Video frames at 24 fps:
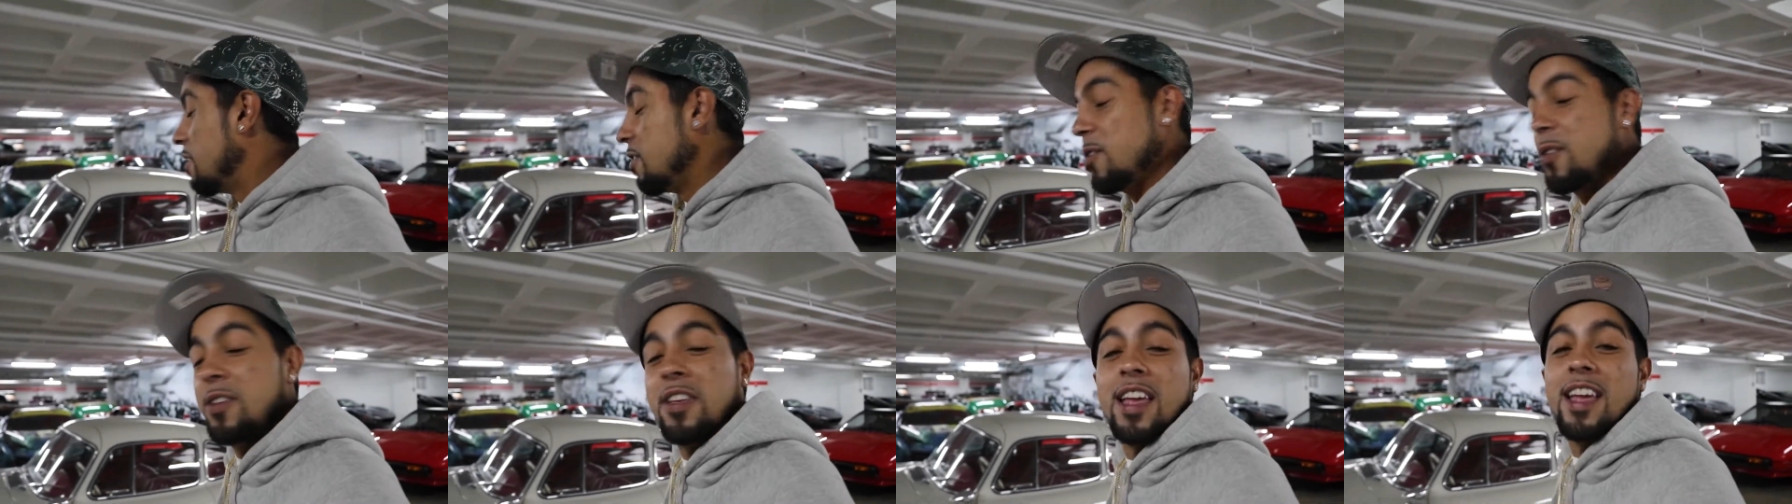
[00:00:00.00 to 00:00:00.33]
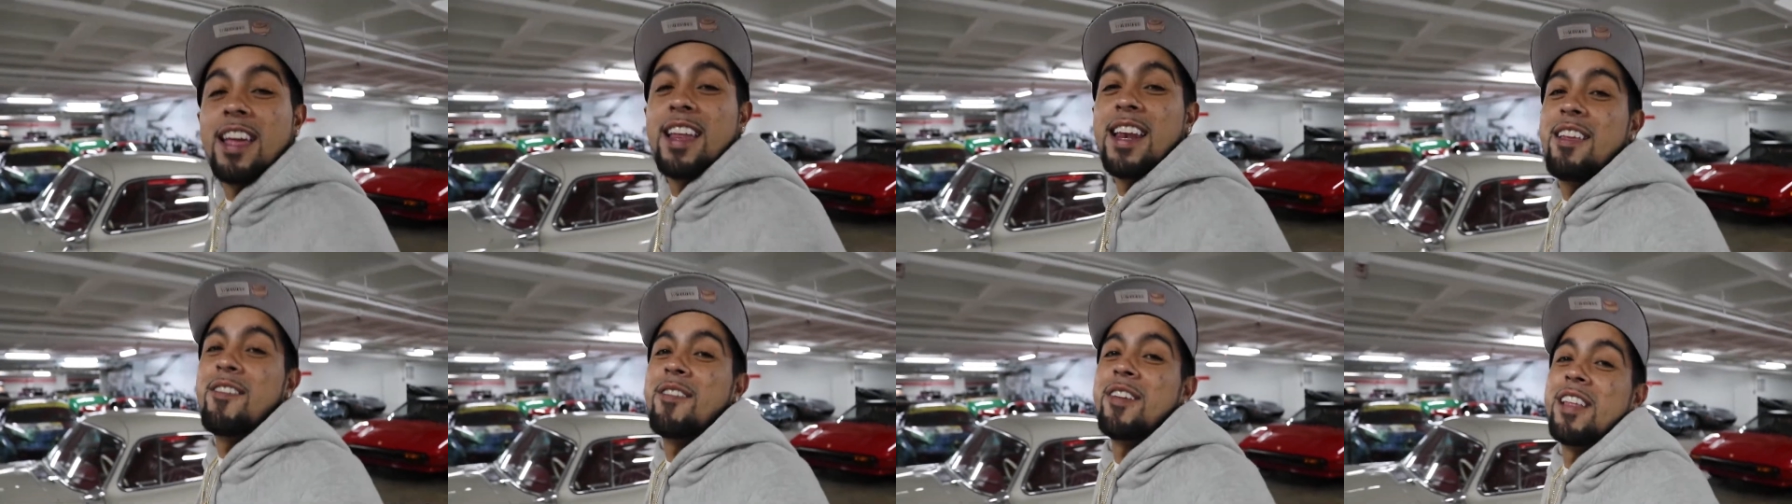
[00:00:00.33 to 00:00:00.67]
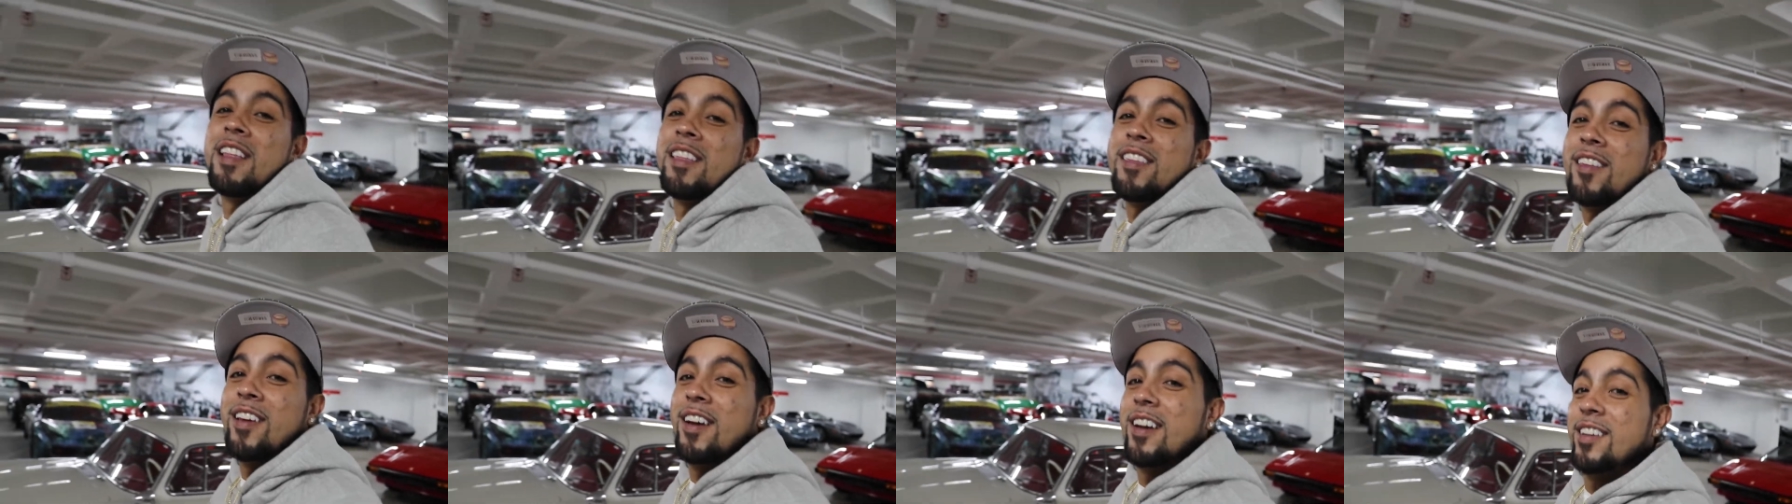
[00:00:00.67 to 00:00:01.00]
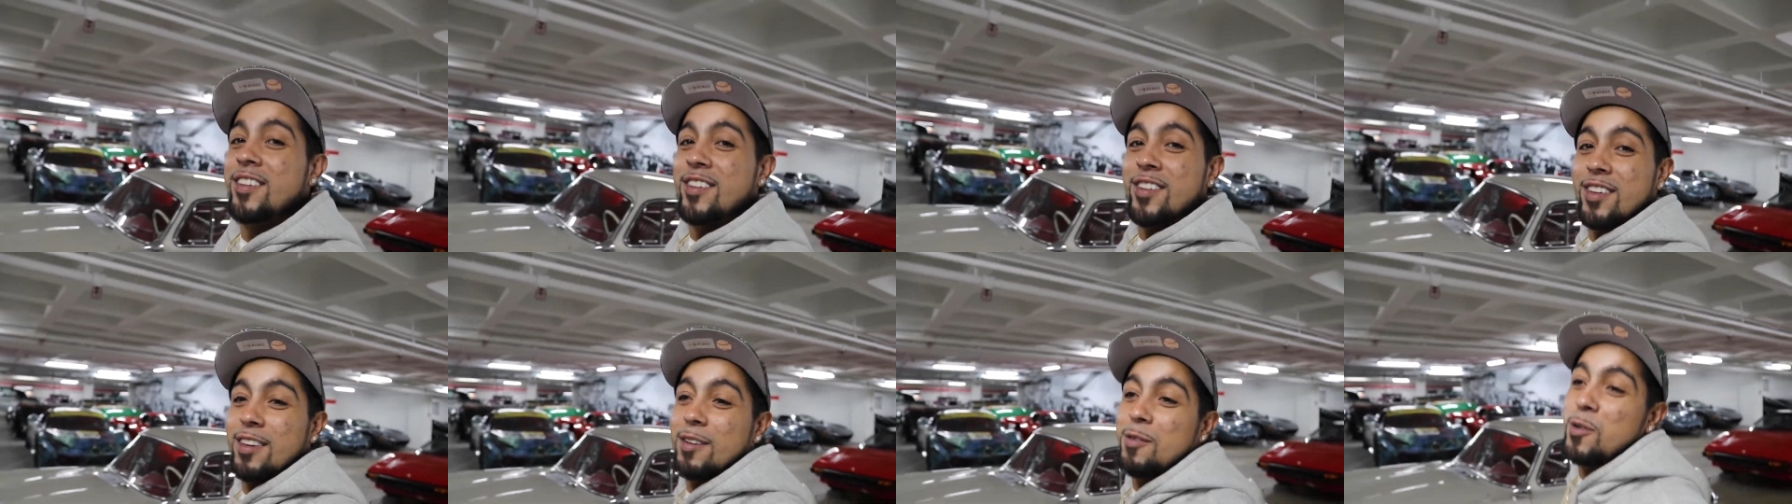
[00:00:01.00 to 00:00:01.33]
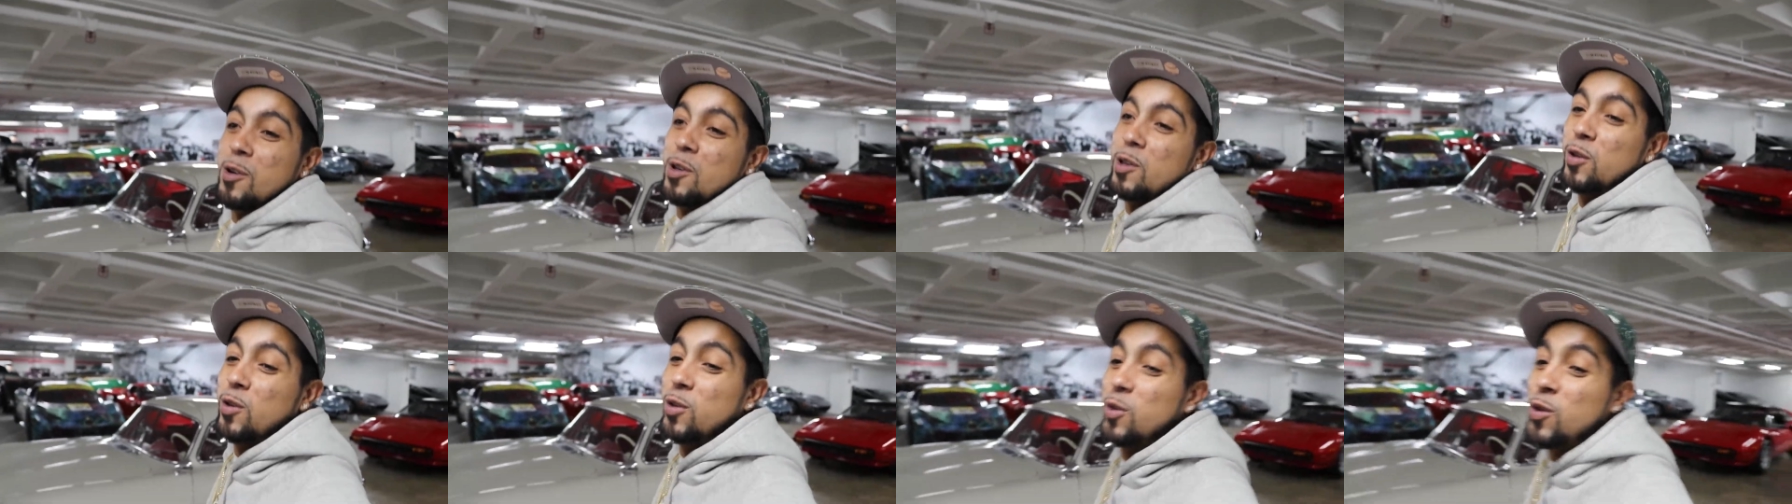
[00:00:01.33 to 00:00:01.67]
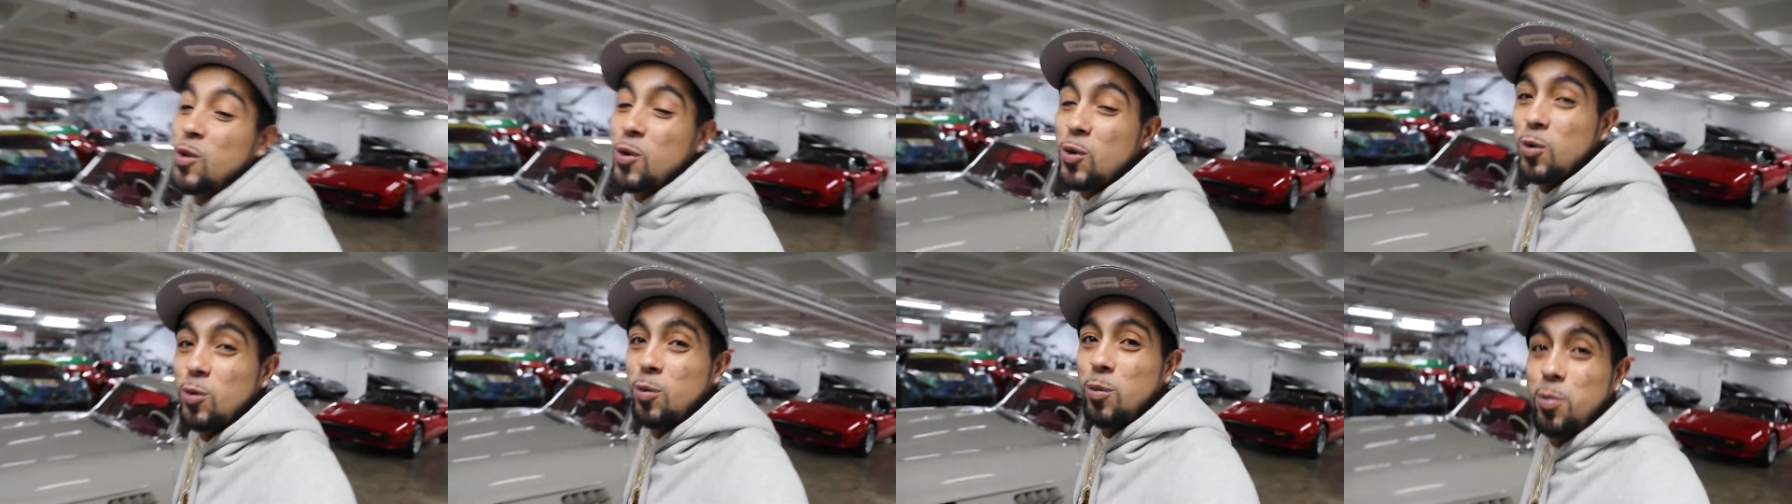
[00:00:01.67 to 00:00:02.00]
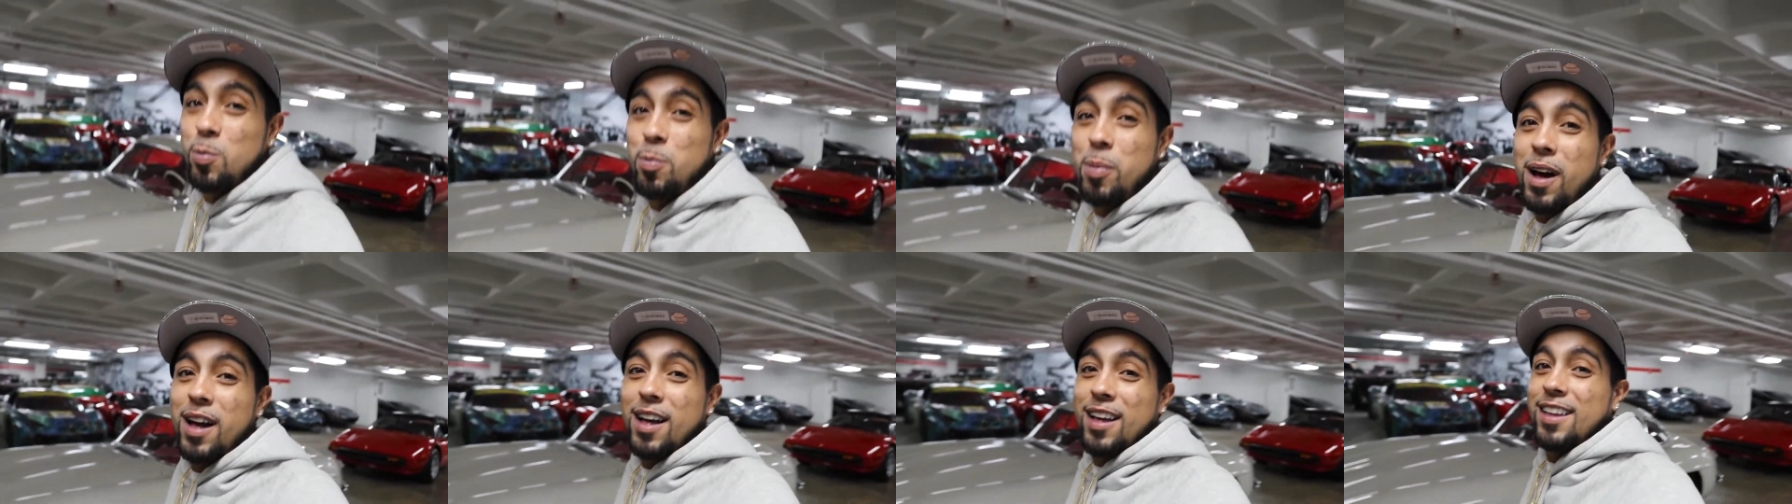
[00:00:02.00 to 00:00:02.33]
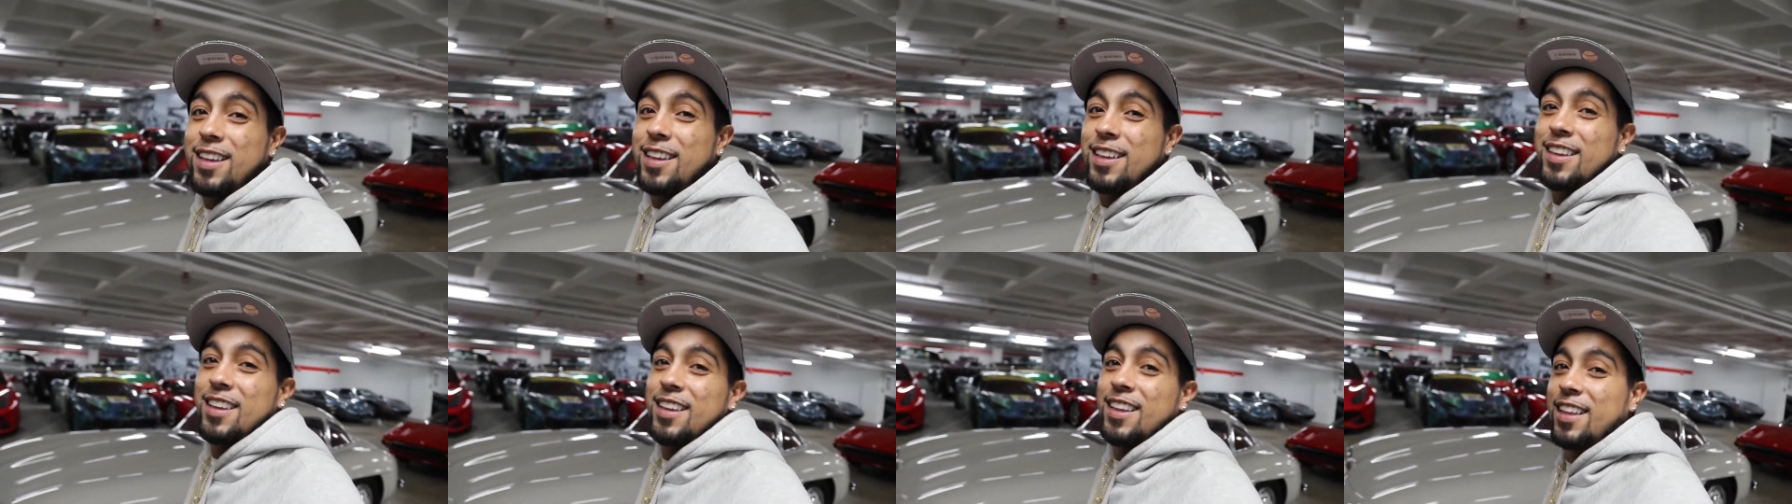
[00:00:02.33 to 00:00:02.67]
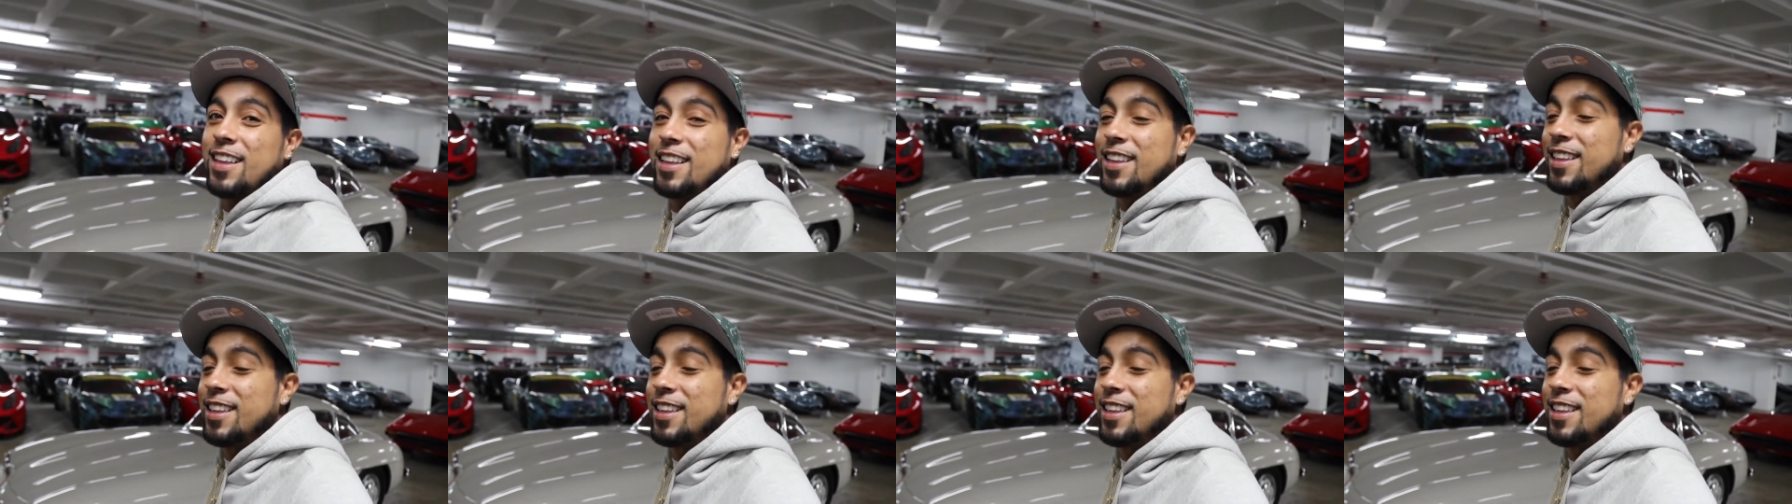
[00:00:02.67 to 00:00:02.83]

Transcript: You can't even touch it. When you do buy it,